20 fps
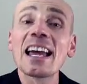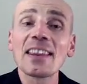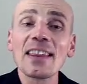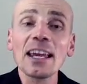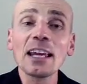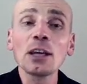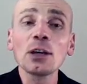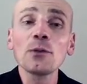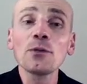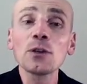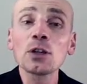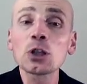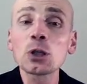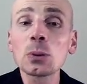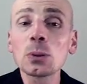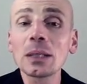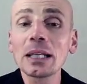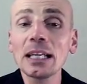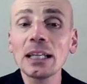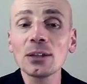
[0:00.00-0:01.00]
Thank you for
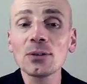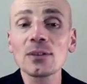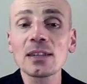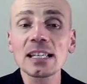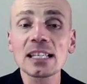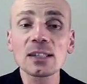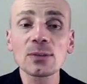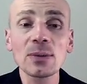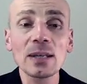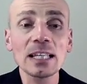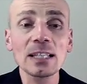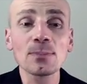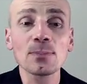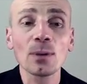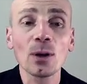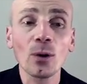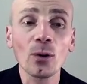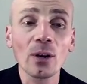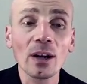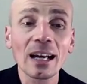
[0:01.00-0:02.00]
tuning into this week's
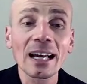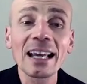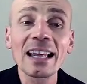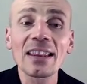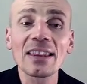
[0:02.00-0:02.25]
blog.